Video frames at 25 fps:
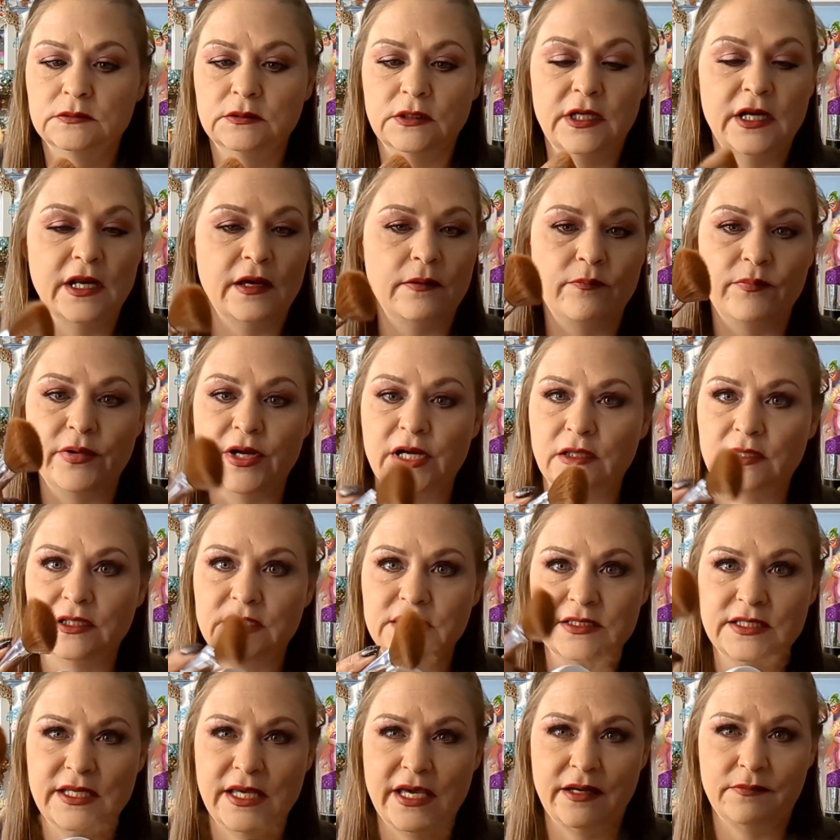And I barely
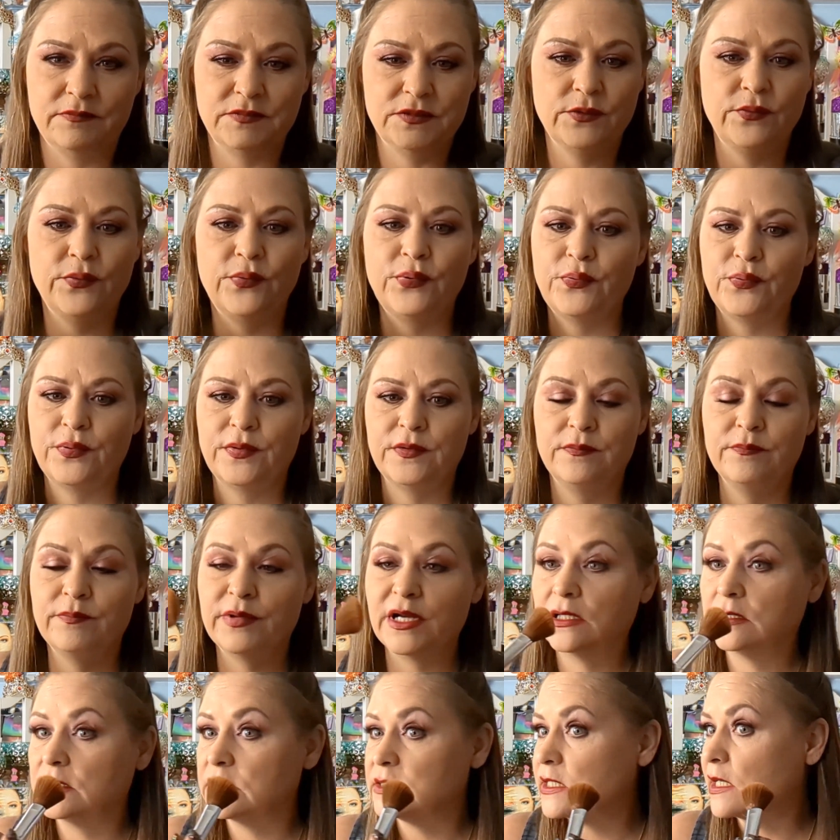tapped
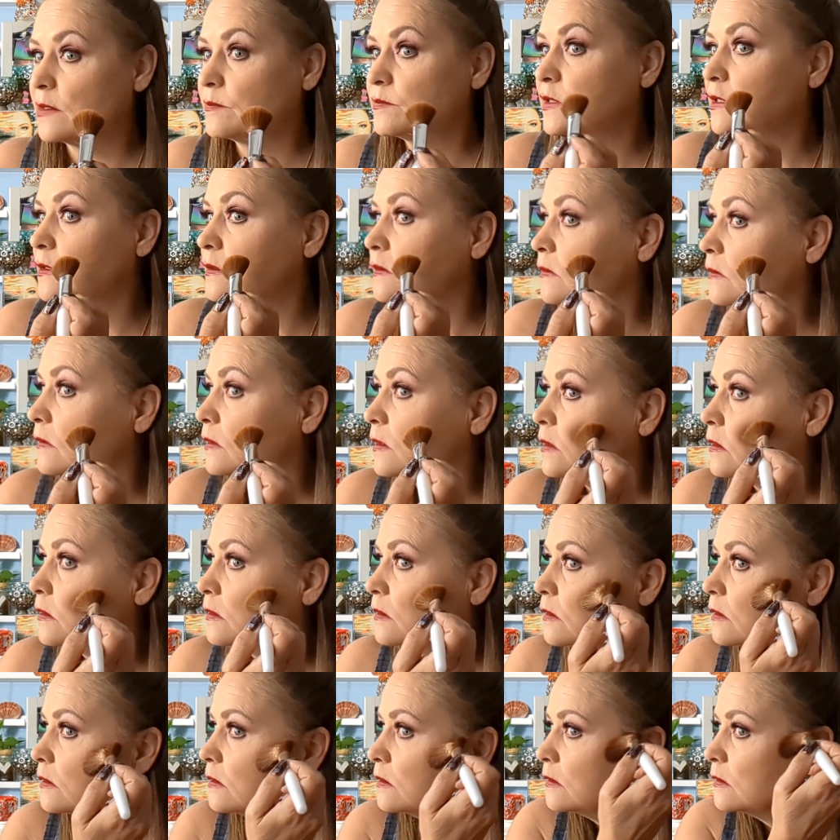into it.
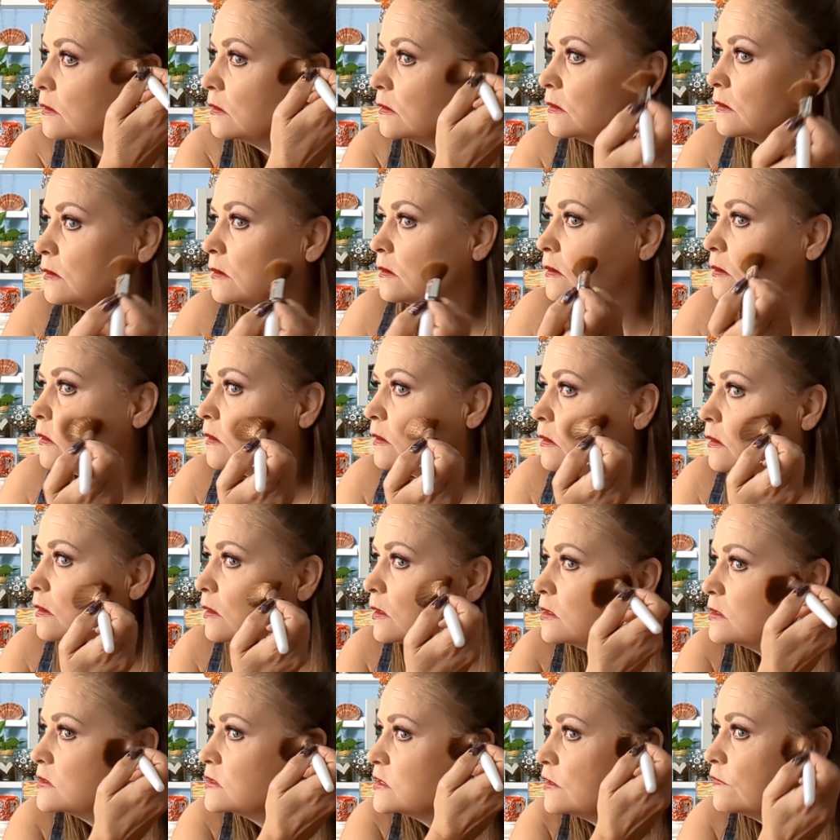
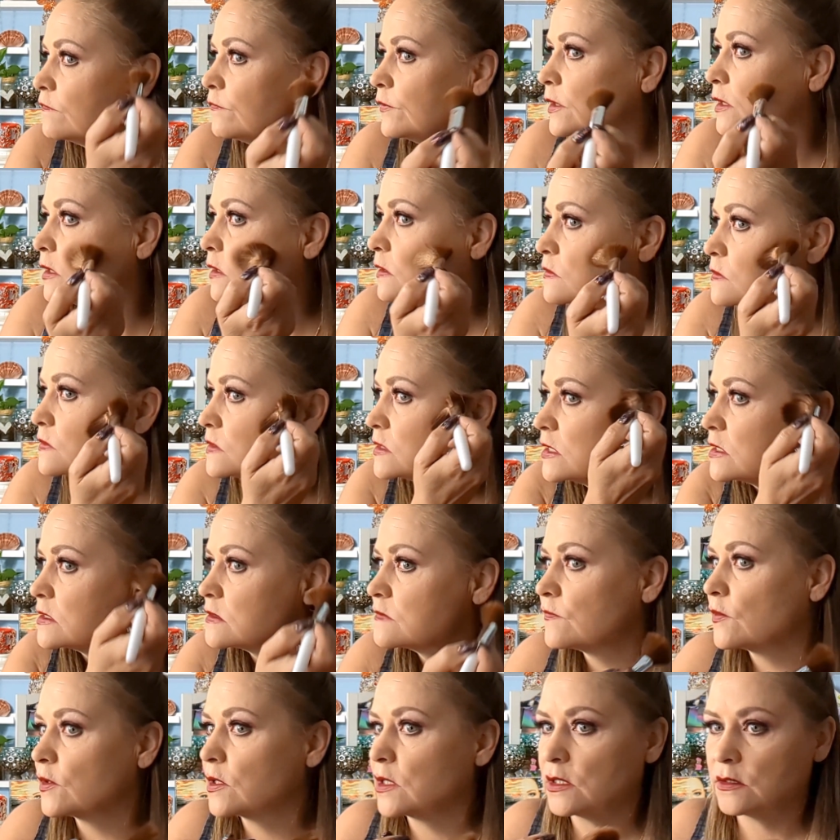And see if we can use
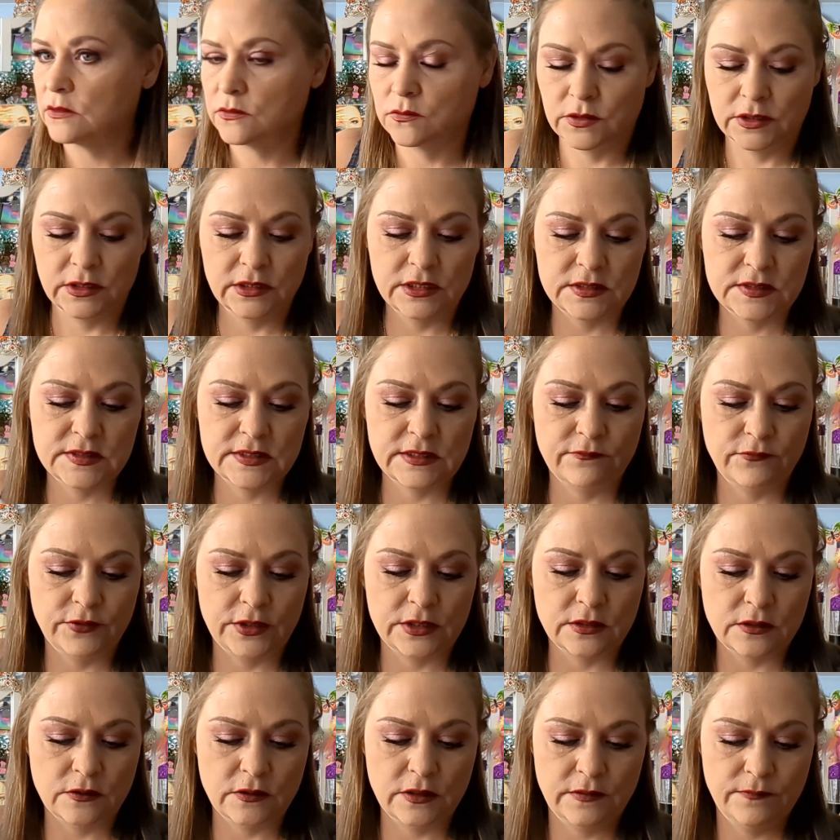this for contouring. Let's see if we
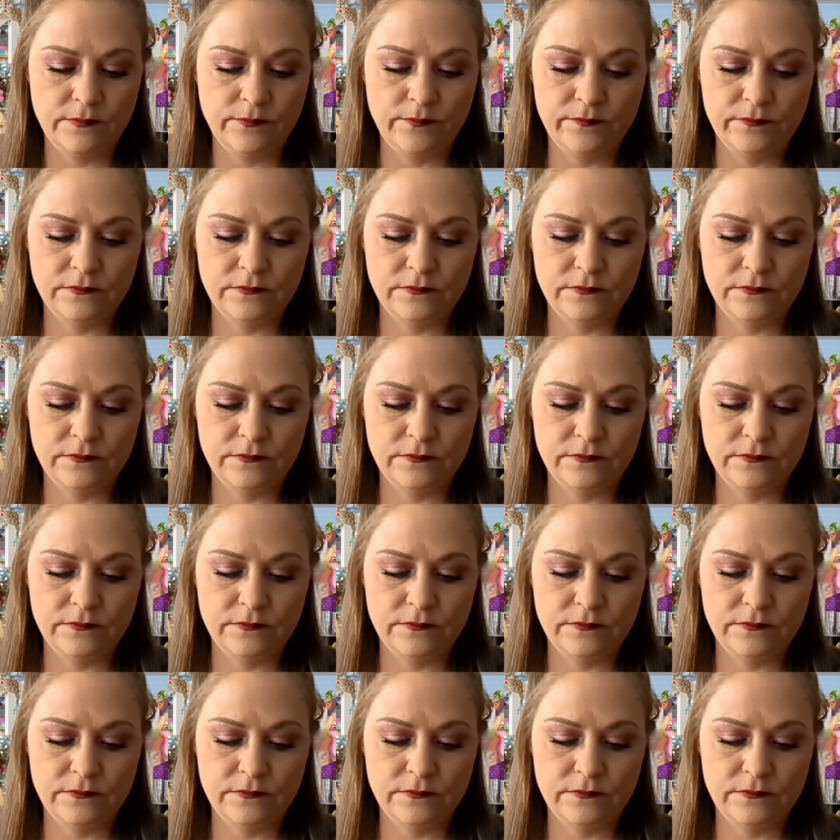can do it.